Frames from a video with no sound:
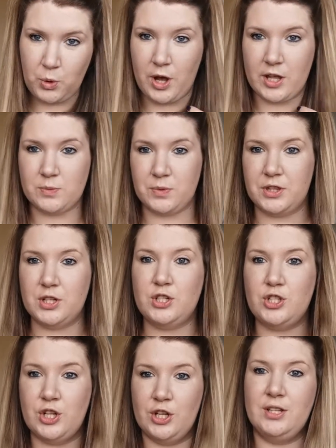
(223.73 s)
words with the
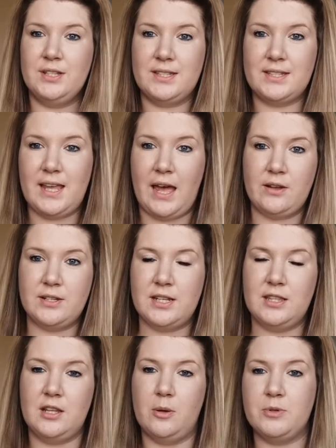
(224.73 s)
D sound
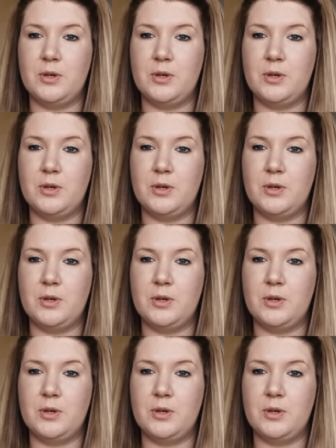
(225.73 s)
in them.